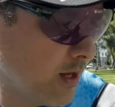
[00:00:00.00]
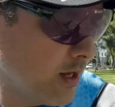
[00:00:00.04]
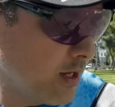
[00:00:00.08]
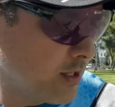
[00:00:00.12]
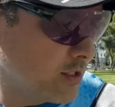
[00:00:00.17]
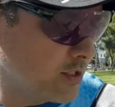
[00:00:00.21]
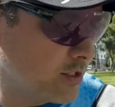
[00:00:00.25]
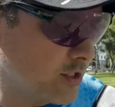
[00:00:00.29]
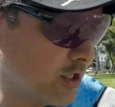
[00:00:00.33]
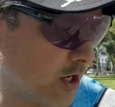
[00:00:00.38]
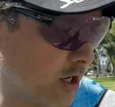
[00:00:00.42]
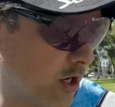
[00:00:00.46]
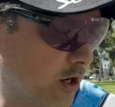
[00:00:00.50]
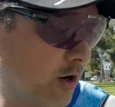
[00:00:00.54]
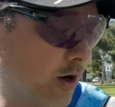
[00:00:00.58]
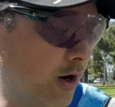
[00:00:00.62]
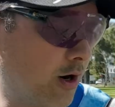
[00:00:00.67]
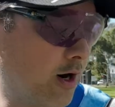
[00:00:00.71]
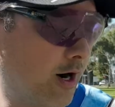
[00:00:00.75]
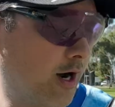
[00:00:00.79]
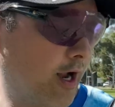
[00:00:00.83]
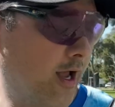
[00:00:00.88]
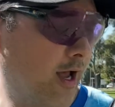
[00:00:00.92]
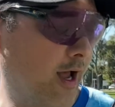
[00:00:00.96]
So
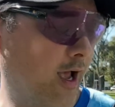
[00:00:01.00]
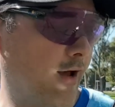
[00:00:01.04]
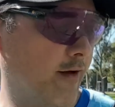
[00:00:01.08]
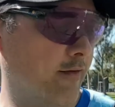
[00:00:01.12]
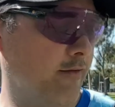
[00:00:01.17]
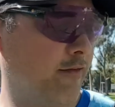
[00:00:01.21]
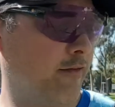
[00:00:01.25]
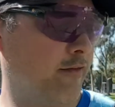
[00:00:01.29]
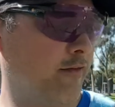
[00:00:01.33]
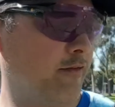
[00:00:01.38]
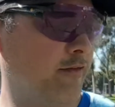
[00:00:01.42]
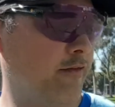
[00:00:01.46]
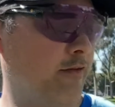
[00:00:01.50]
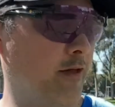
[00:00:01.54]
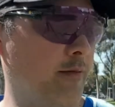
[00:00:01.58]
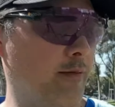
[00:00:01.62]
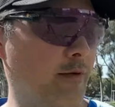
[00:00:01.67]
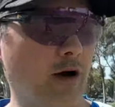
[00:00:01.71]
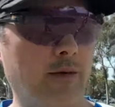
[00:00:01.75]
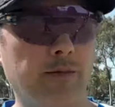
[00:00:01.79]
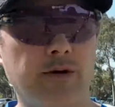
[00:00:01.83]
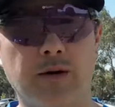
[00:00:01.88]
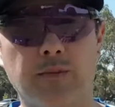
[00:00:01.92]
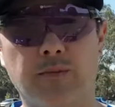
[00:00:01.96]
I have for the
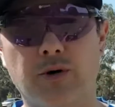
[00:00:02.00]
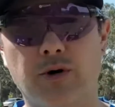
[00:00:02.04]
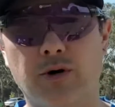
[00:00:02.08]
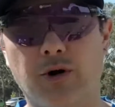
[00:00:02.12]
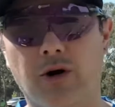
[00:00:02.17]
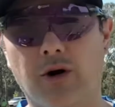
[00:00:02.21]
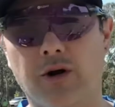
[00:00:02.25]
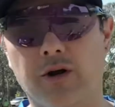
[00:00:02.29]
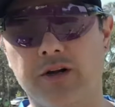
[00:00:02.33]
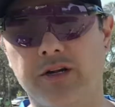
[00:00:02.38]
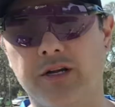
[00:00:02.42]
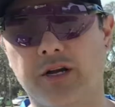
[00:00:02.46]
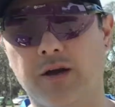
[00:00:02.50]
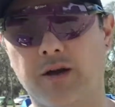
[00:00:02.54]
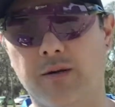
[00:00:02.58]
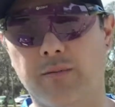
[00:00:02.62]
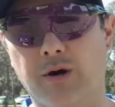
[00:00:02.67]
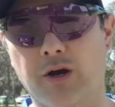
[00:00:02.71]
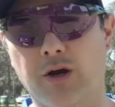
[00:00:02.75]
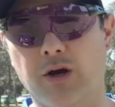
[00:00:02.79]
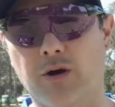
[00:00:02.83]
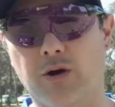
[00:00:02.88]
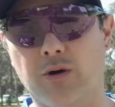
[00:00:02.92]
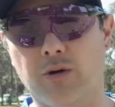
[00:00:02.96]
moment put on
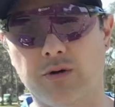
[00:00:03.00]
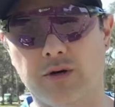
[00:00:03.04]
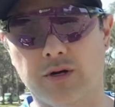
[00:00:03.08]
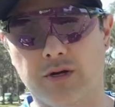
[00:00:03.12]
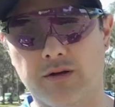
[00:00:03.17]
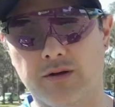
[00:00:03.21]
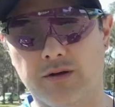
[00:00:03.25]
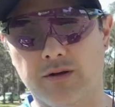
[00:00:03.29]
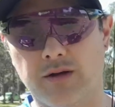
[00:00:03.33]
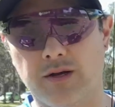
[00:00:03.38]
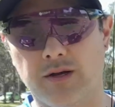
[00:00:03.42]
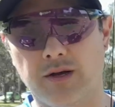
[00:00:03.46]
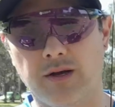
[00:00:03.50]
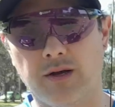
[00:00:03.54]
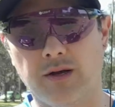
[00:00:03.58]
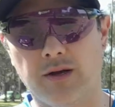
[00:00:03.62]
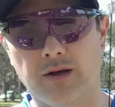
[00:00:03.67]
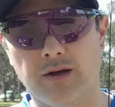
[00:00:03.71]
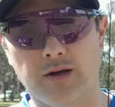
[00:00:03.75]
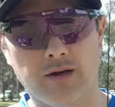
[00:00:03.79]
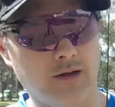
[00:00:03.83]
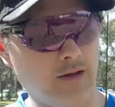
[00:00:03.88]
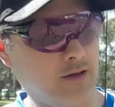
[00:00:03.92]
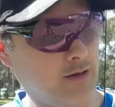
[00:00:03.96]
my old
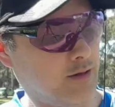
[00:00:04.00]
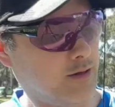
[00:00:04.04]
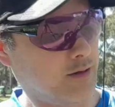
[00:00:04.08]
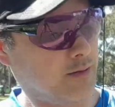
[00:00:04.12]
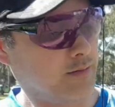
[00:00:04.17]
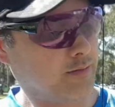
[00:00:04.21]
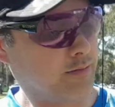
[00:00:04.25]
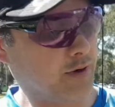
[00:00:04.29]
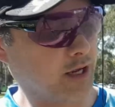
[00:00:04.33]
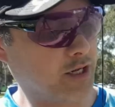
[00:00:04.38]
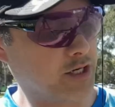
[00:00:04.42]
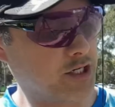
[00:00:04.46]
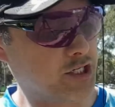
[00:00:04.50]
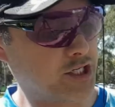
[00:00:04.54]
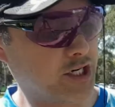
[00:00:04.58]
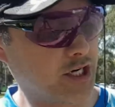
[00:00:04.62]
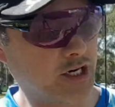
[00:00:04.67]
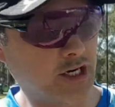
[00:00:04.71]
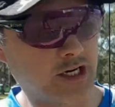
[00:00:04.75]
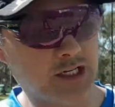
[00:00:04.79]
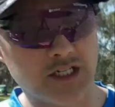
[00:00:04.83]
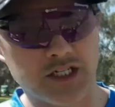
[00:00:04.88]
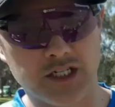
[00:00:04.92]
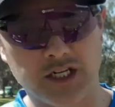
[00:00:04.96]
plunger.
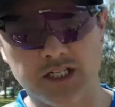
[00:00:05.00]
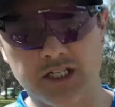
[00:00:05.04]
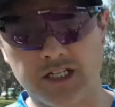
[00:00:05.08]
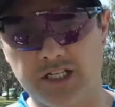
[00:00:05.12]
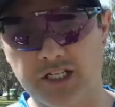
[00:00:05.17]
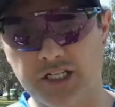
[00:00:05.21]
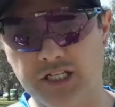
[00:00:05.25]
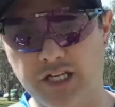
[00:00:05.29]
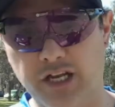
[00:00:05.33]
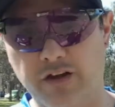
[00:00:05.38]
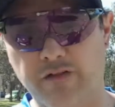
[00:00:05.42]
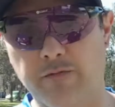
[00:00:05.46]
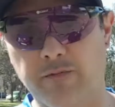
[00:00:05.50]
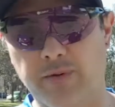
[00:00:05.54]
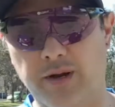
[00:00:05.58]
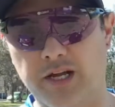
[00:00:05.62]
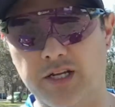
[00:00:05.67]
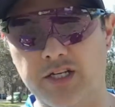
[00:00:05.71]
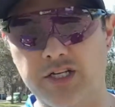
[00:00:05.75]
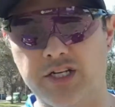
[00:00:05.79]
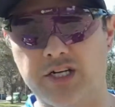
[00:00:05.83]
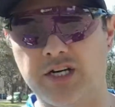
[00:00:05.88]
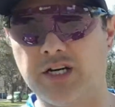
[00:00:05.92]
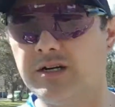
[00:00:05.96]
It's just a stiff
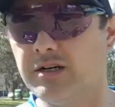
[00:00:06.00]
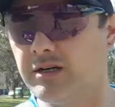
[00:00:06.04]
plunger